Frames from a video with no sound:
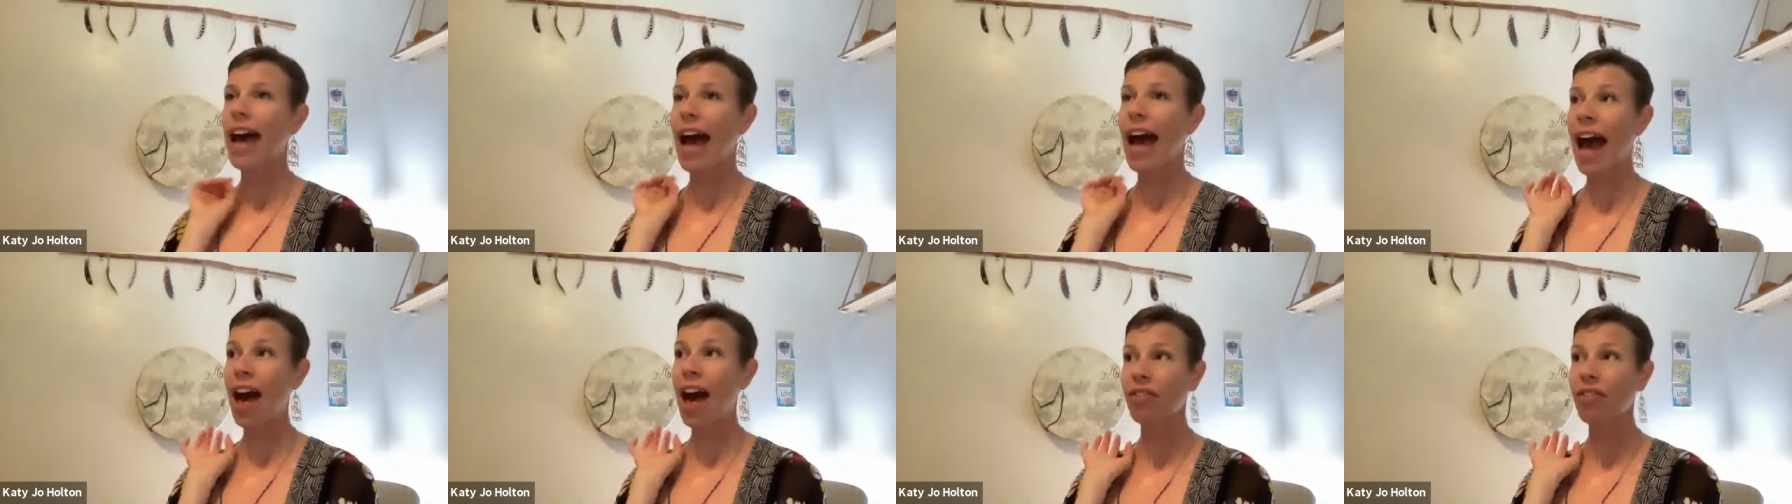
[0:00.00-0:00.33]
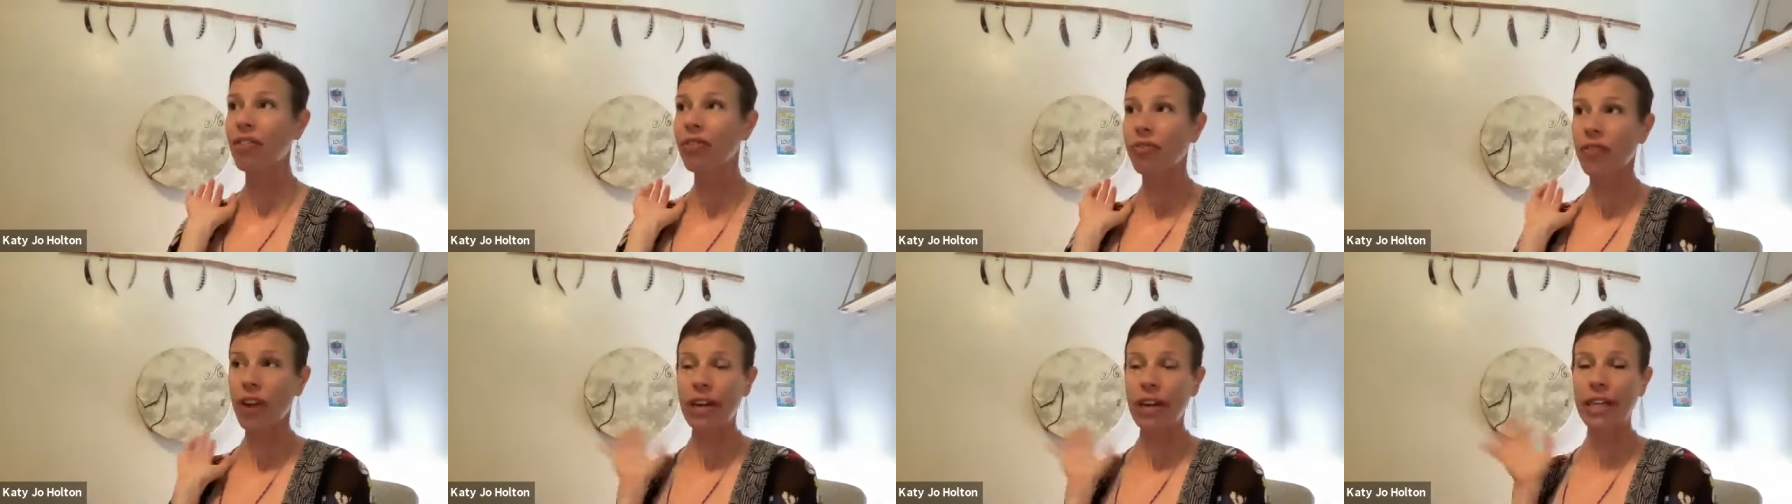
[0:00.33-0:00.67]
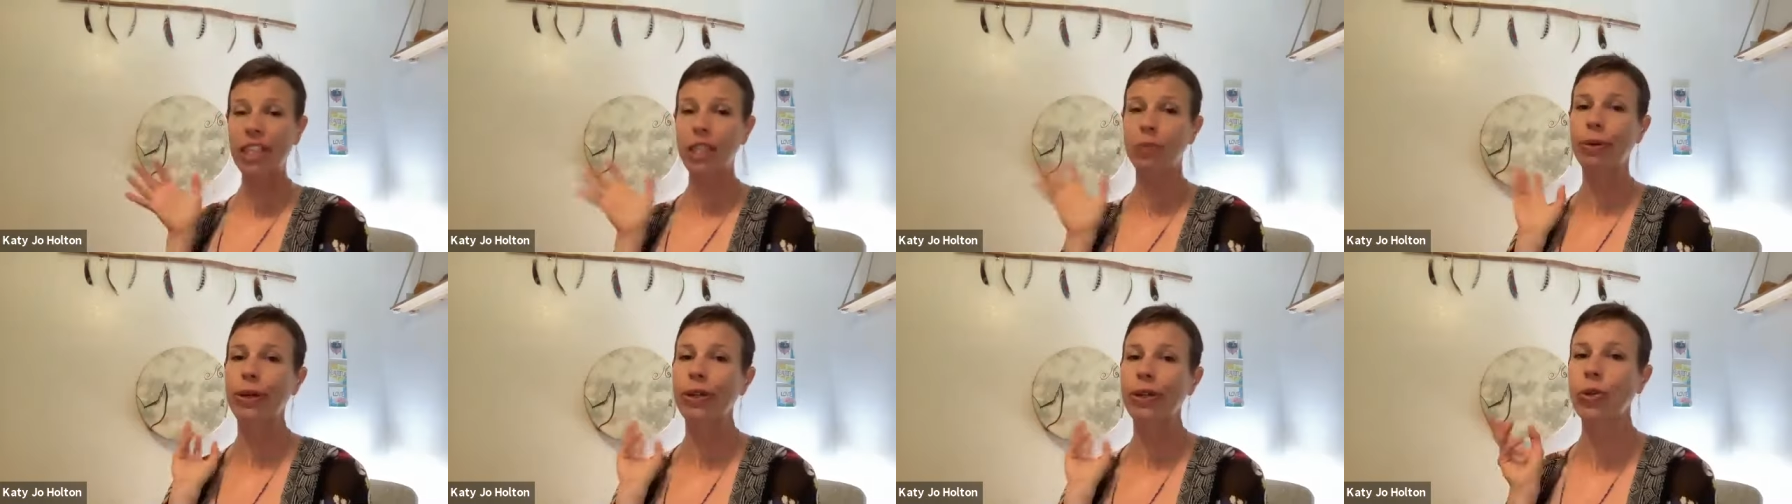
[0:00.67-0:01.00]
have very
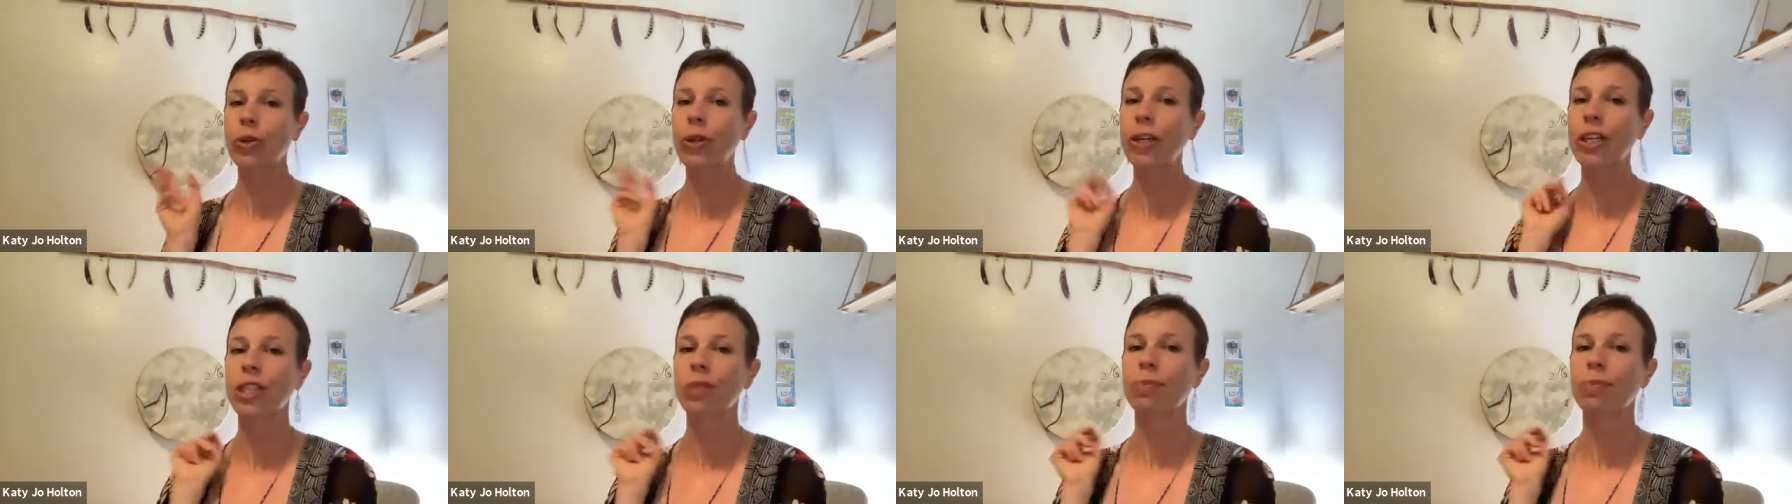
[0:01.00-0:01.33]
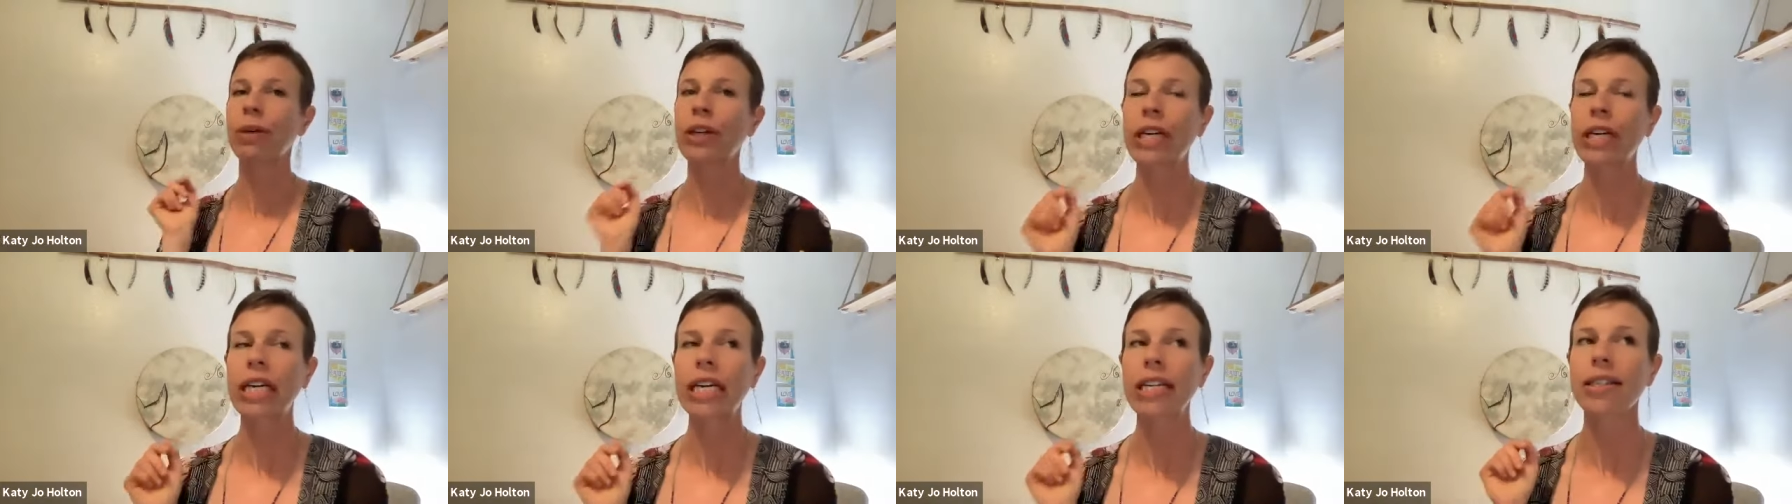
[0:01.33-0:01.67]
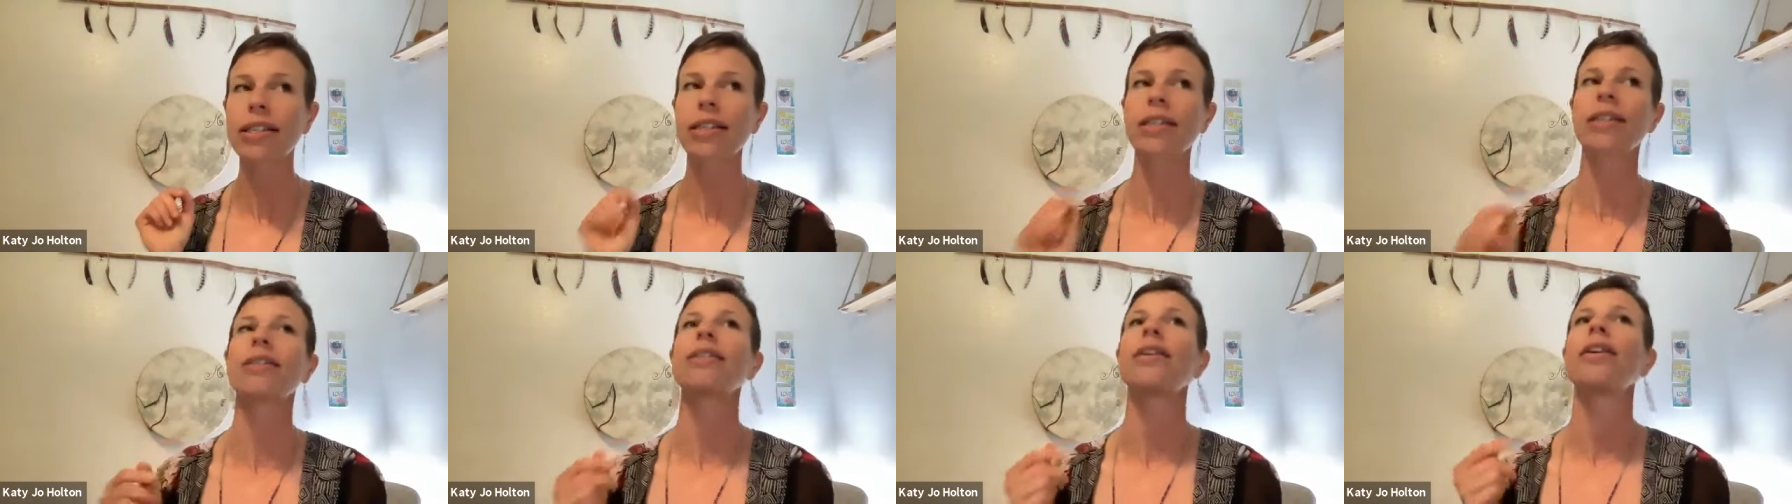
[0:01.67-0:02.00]
spiritual
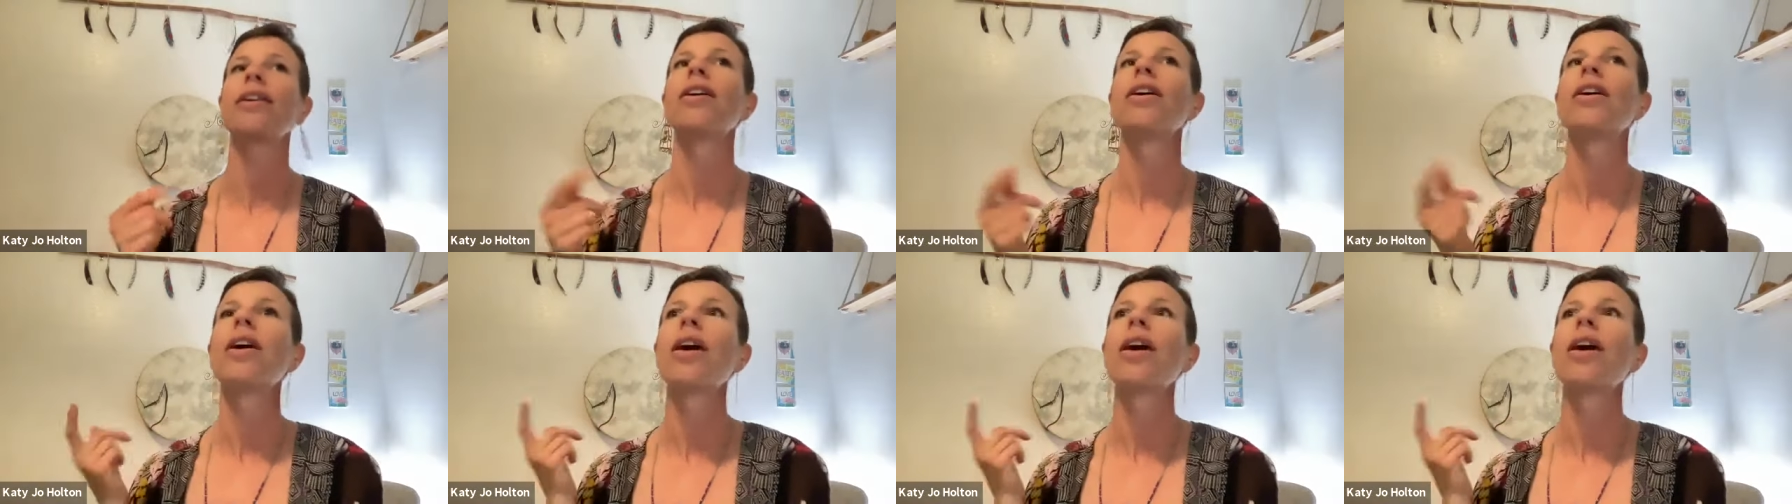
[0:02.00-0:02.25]
experiences,